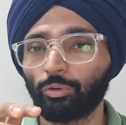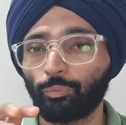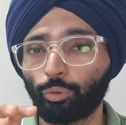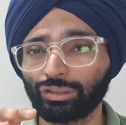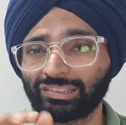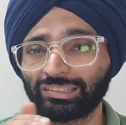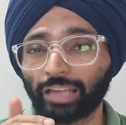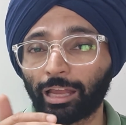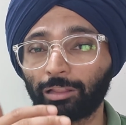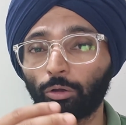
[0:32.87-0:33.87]
what's
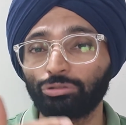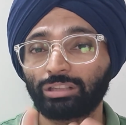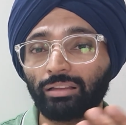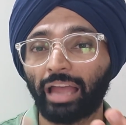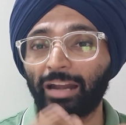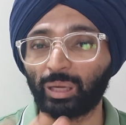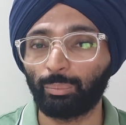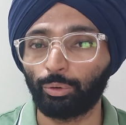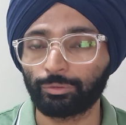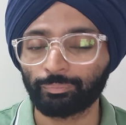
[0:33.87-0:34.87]
psychological
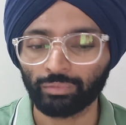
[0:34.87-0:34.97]
attribute.